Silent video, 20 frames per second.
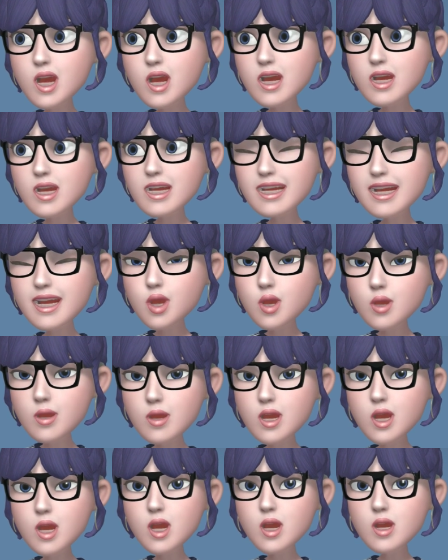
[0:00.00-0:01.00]
So
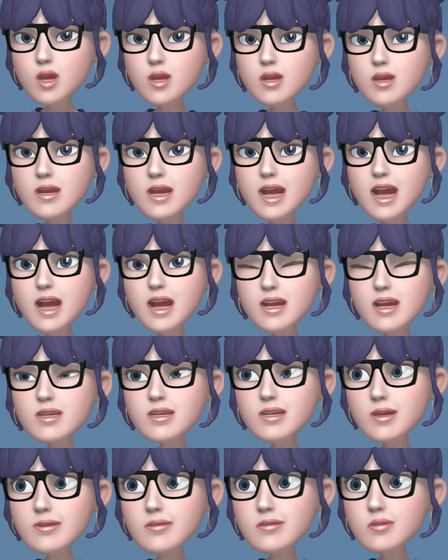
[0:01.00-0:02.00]
in the end of
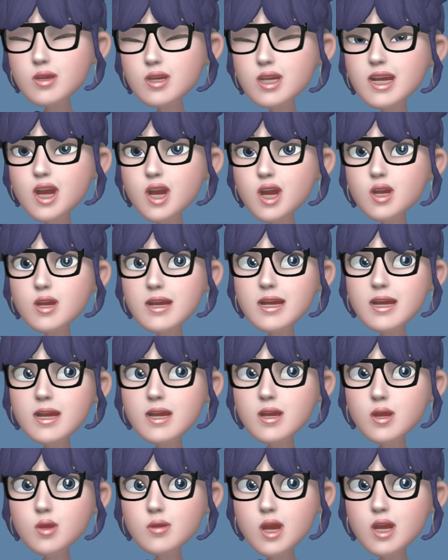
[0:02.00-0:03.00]
February
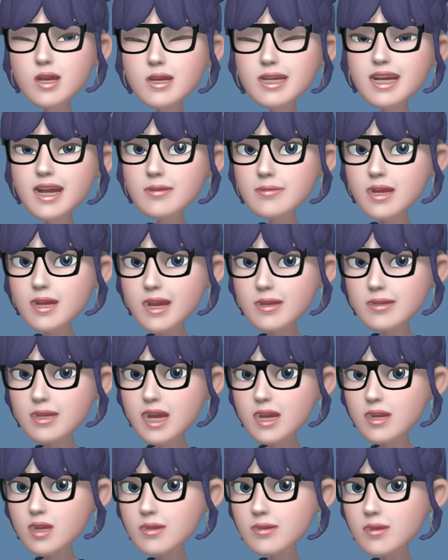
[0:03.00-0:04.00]
also, around the same time as
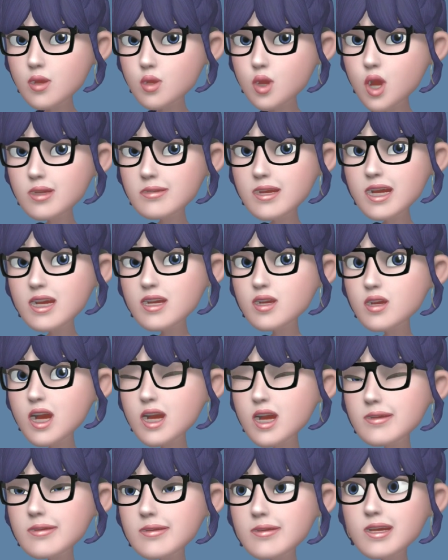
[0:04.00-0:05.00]
I was prescribed my
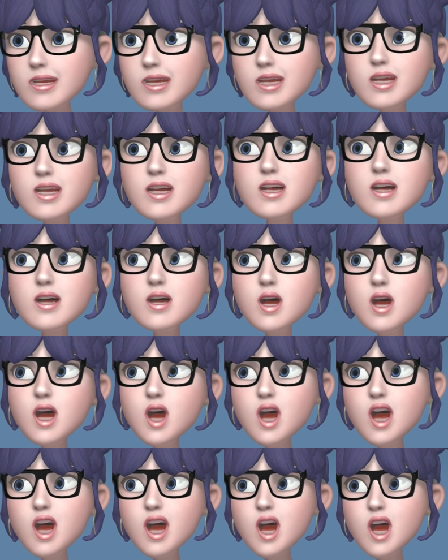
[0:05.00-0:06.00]
Klonopin,
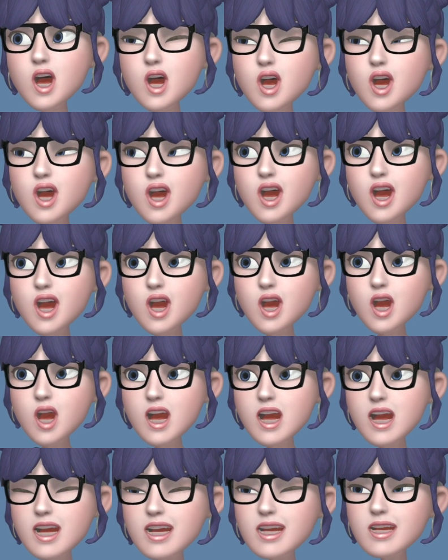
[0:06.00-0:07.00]

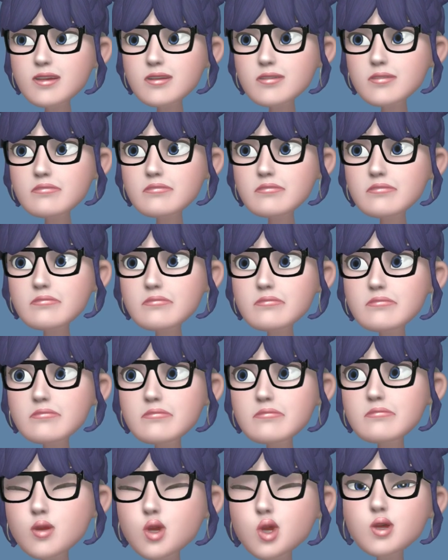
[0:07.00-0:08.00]
I
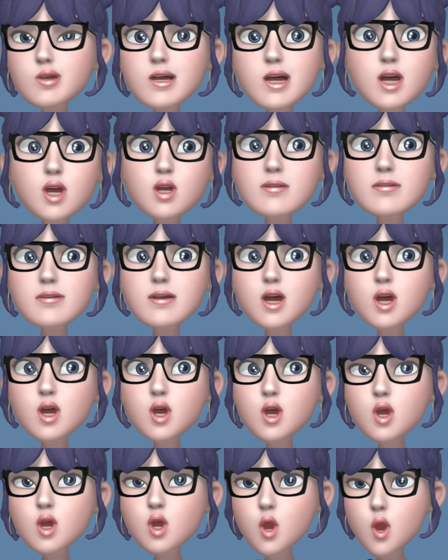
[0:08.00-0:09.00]
developed
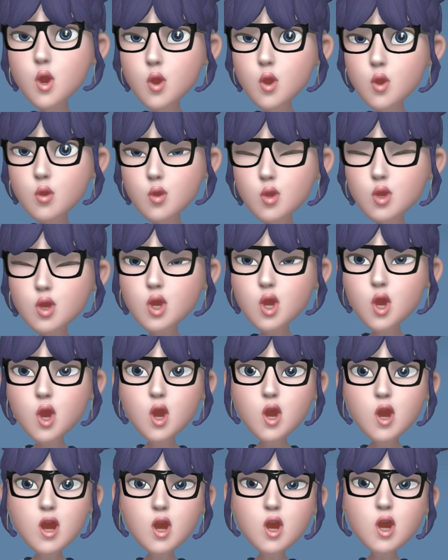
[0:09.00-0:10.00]
a cold,
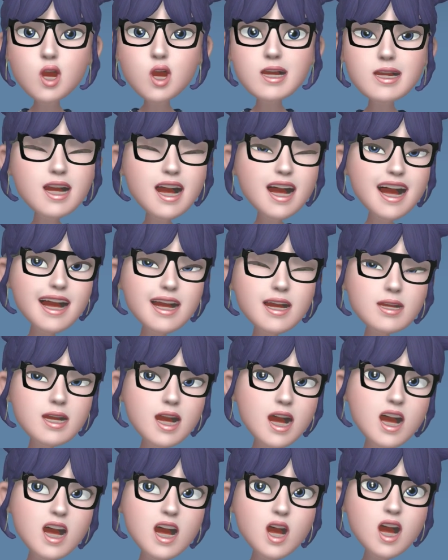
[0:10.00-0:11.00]
sinus
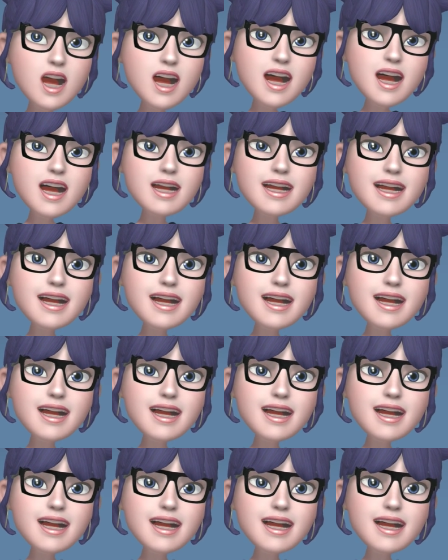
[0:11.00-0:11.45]
infection, I guess.